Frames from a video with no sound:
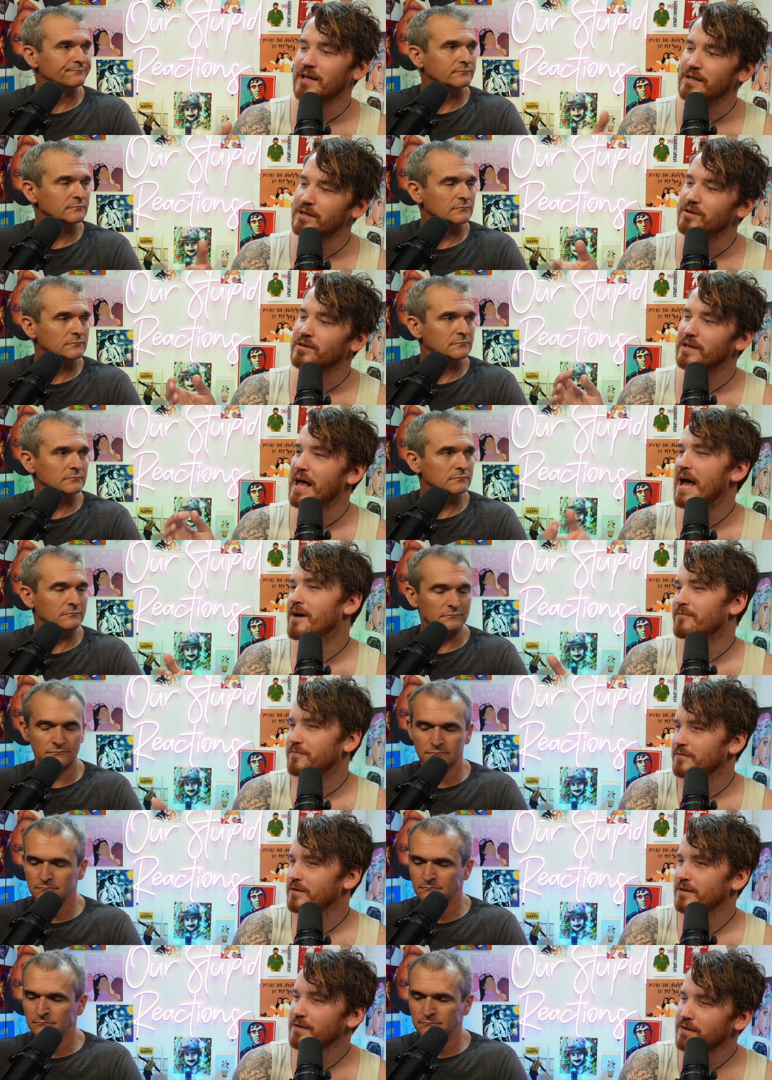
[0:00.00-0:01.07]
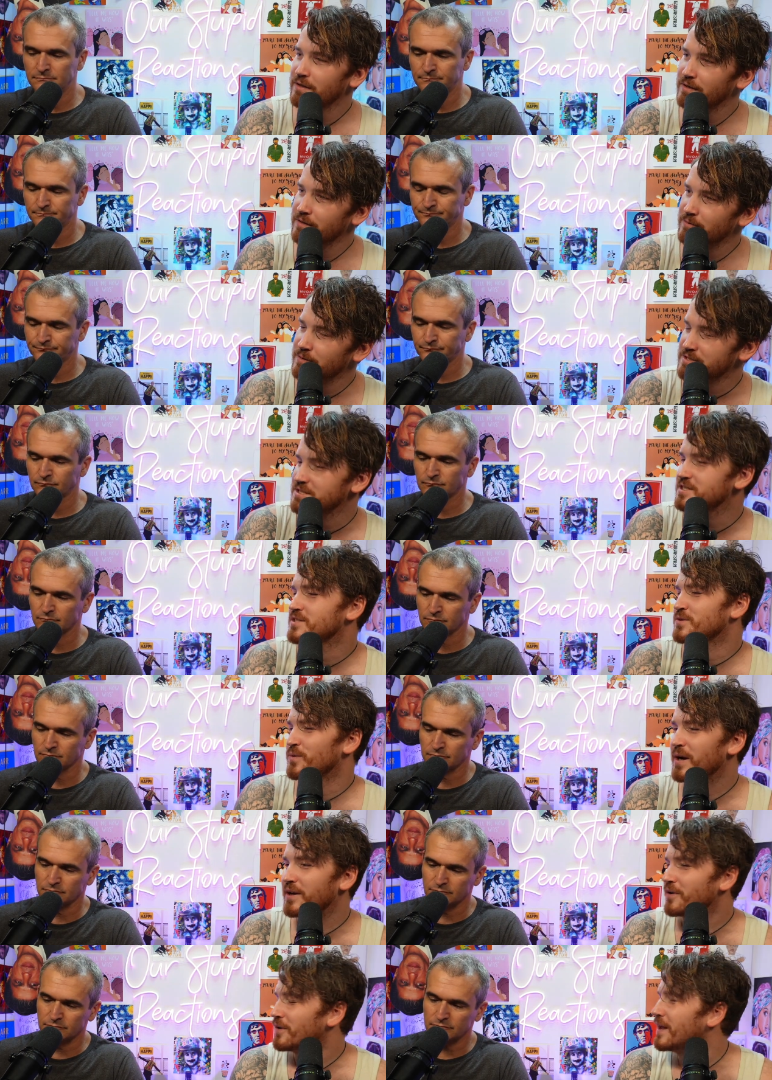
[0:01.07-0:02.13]
Speaker 1: that little laugh wasn't just a
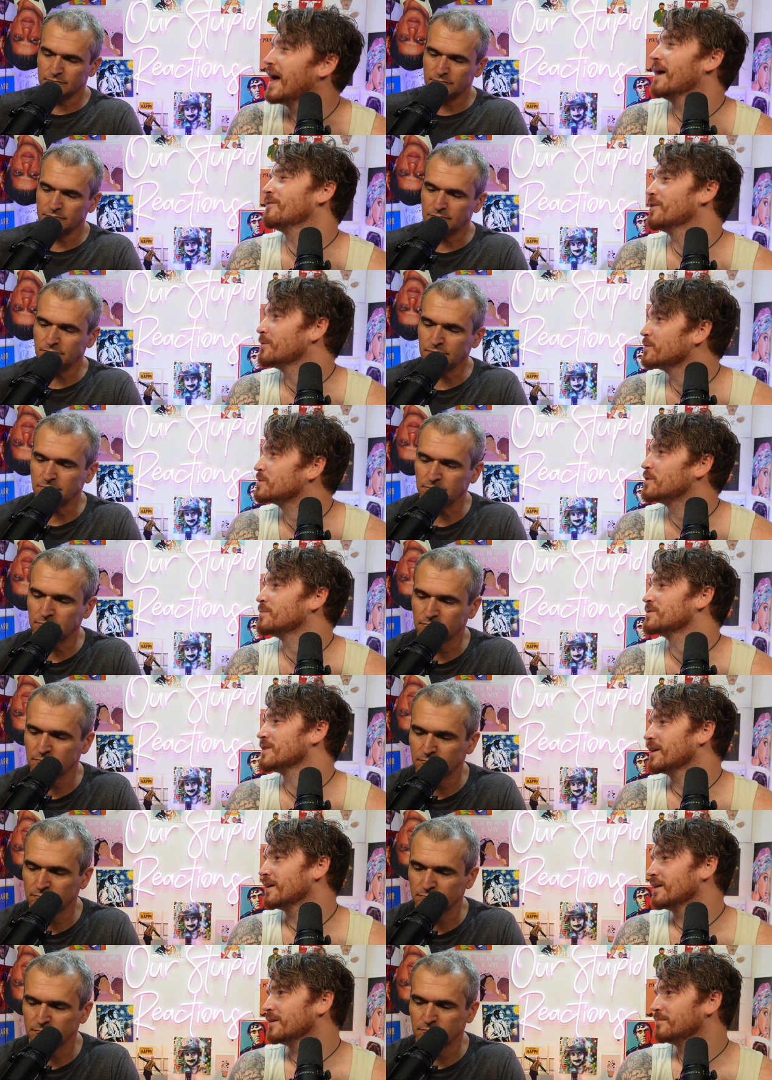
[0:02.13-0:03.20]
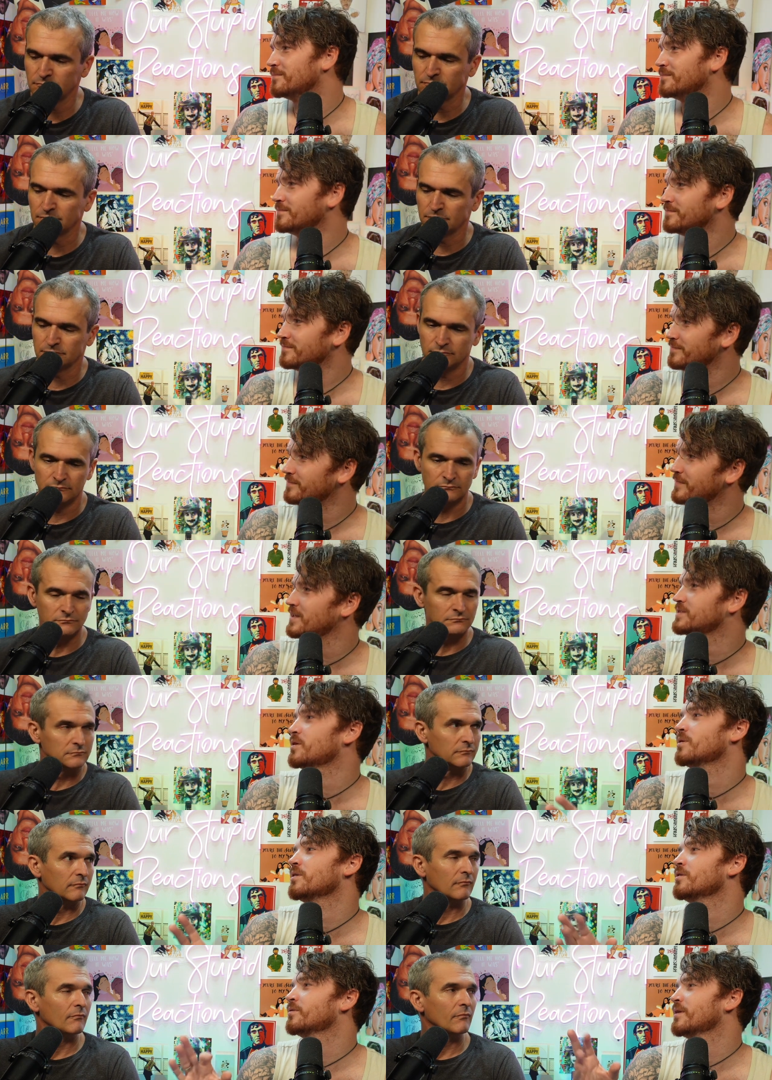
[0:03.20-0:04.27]
regular laugh. That was almost like a. He's
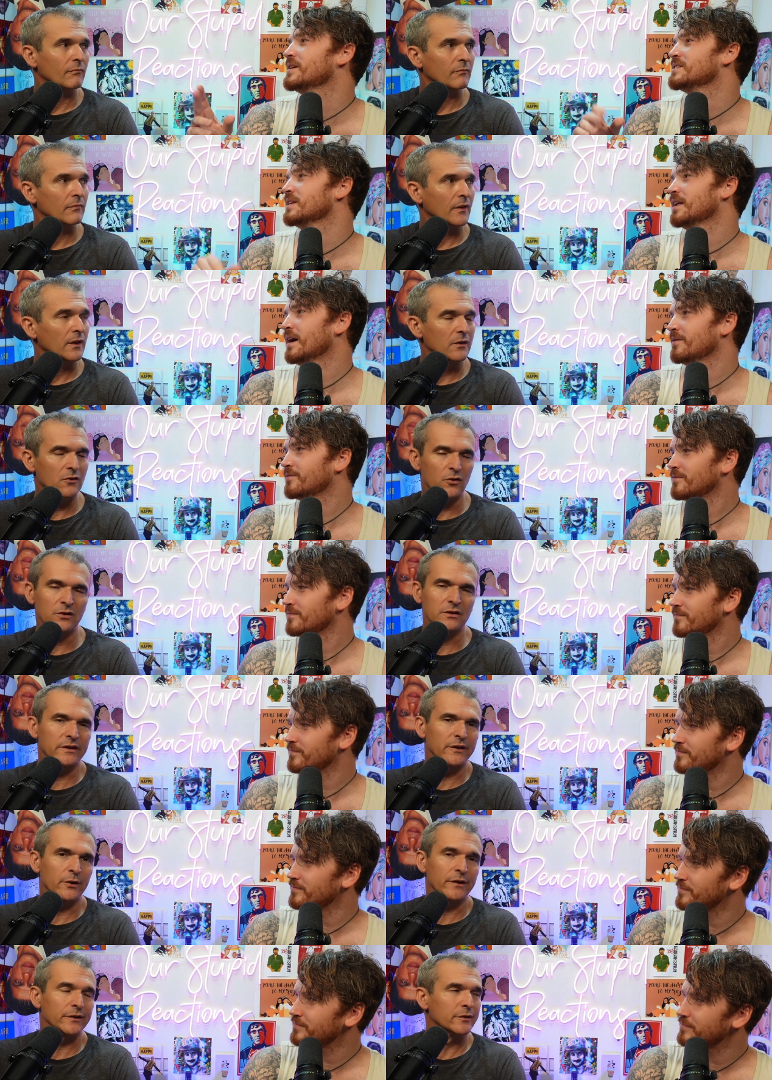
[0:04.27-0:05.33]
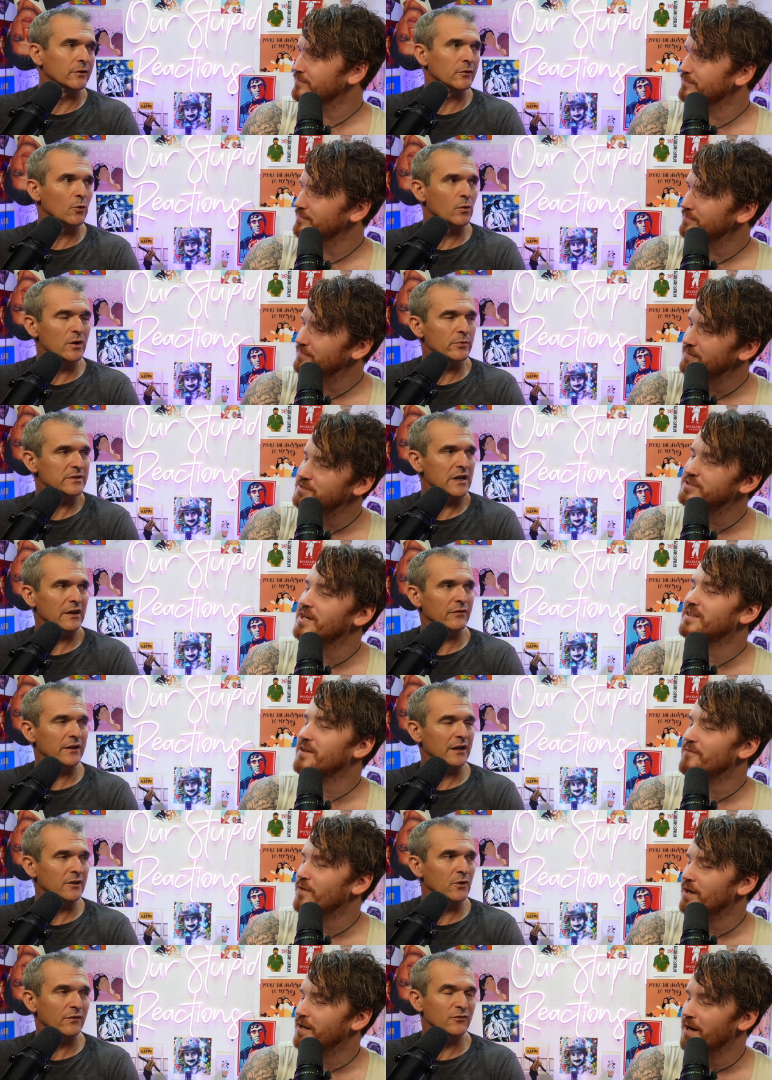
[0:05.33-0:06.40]
going a little crazy laugh. You couldn't hear it. You don't know what he
Speaker 2: was Shut laughing
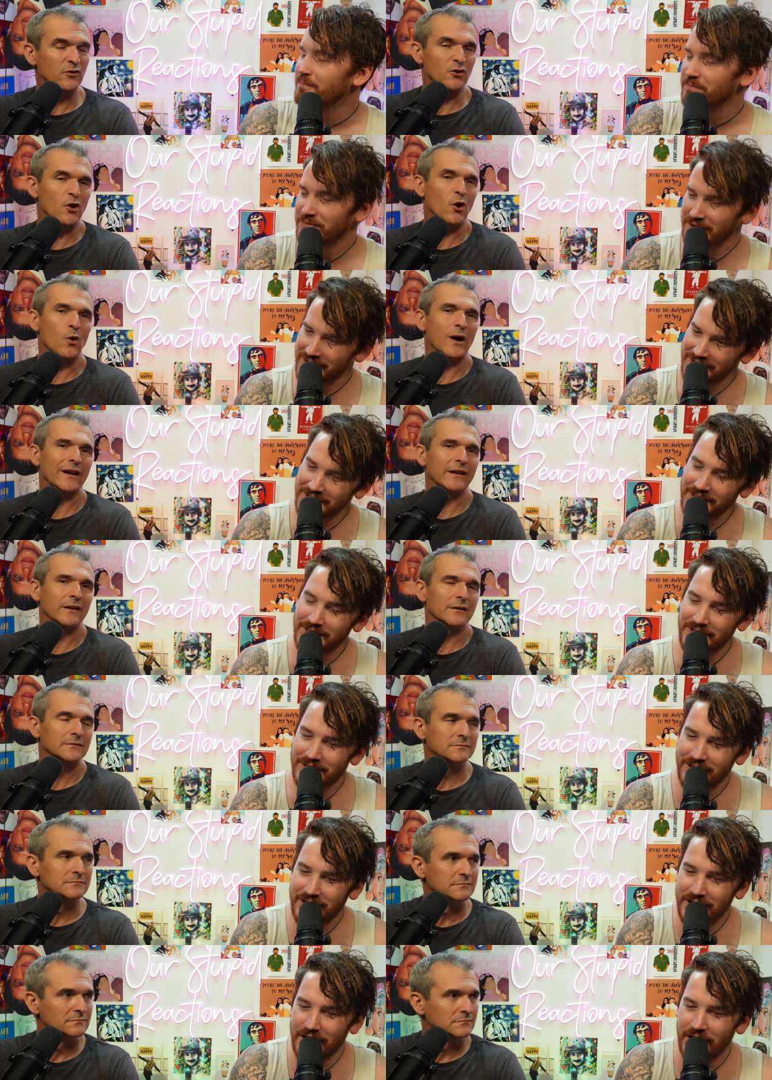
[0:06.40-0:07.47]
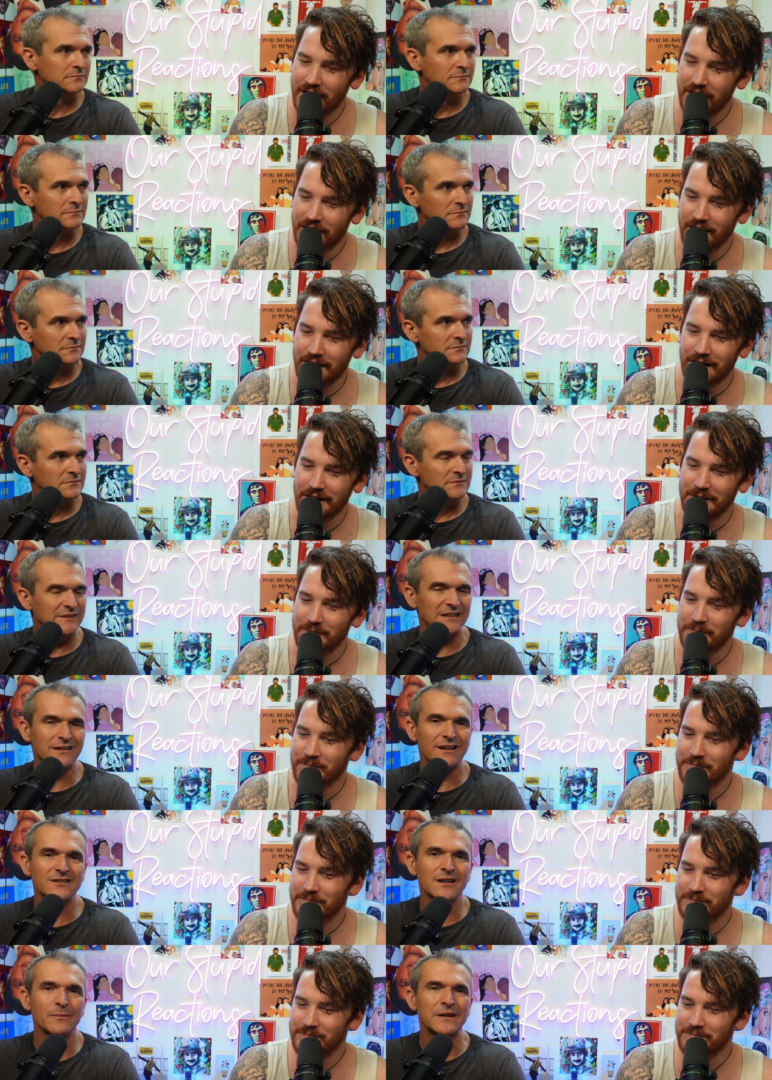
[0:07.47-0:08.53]
the at. Fuck you have up. No idea. Um,
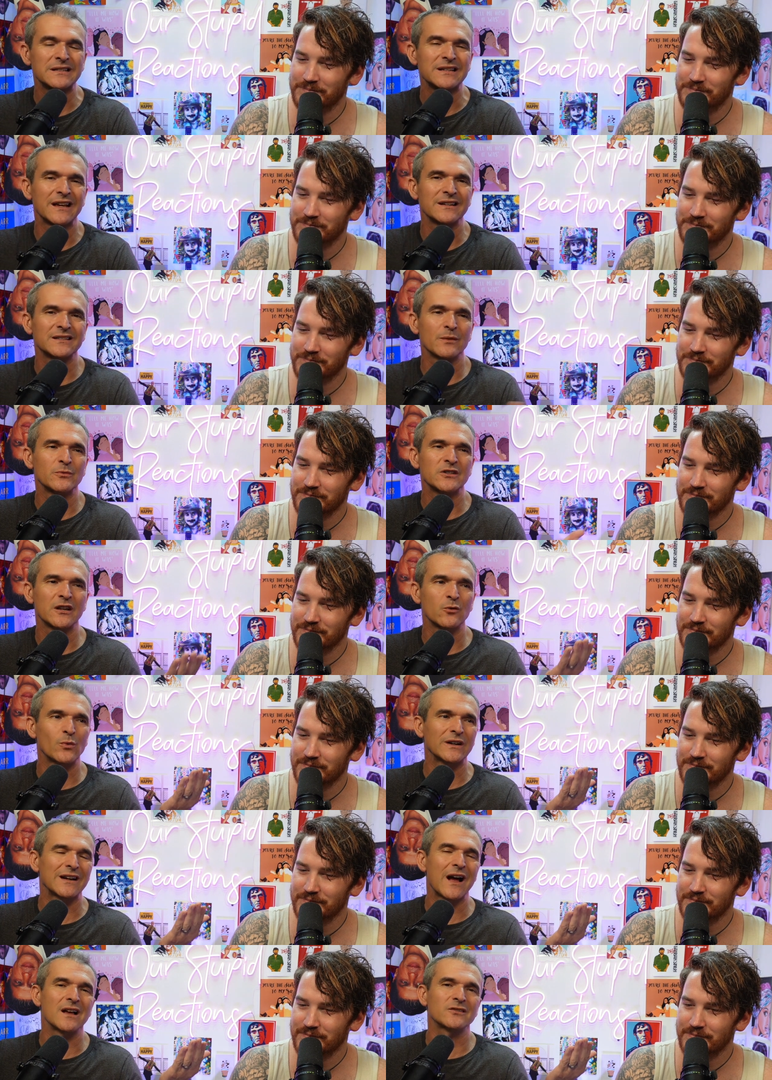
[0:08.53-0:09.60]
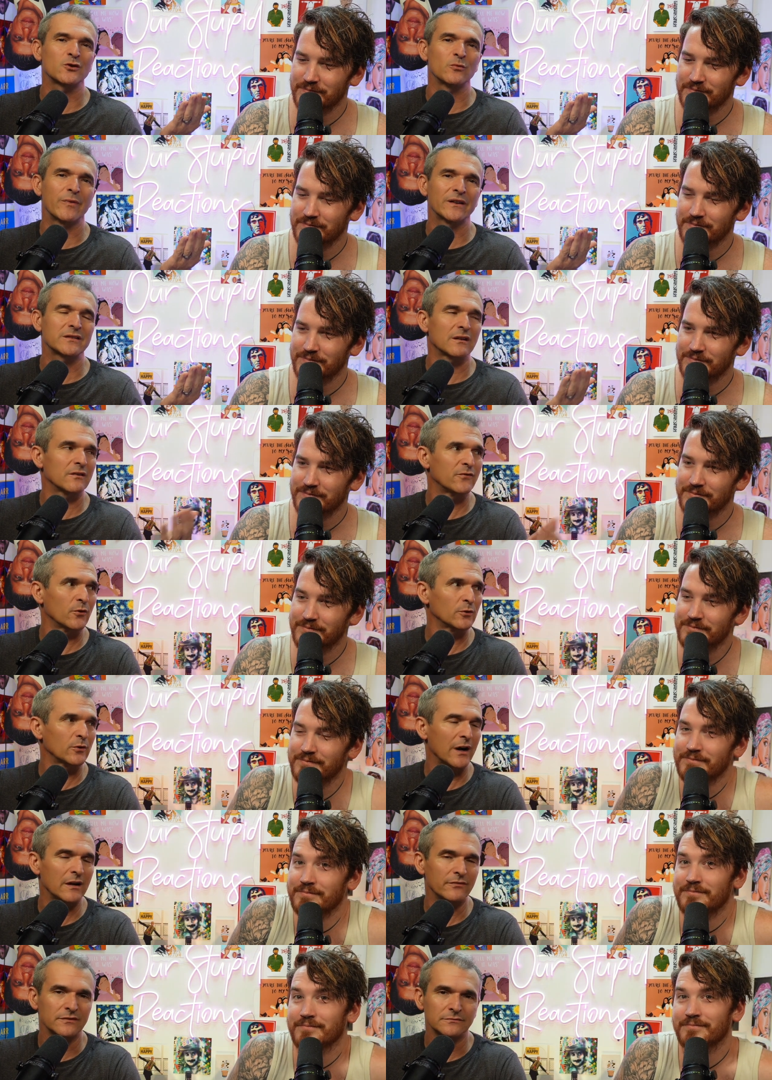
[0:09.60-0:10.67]
That's like somebody saying someone's going to win an Oscar based on a
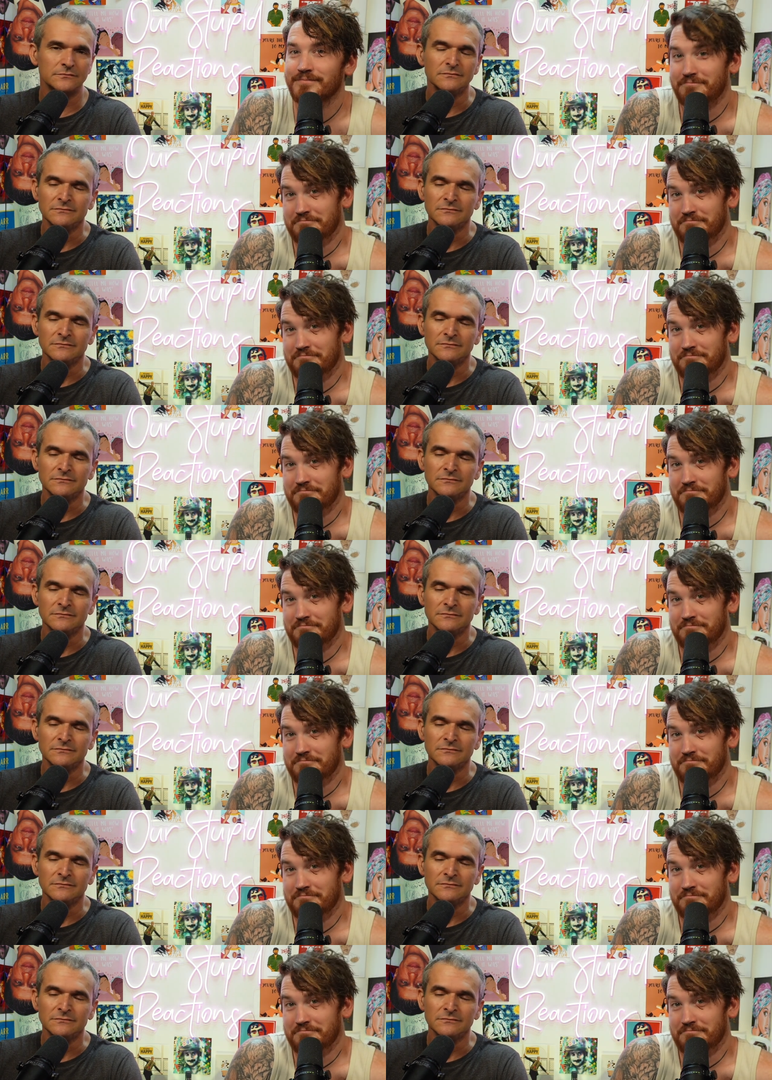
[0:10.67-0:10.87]
photograph.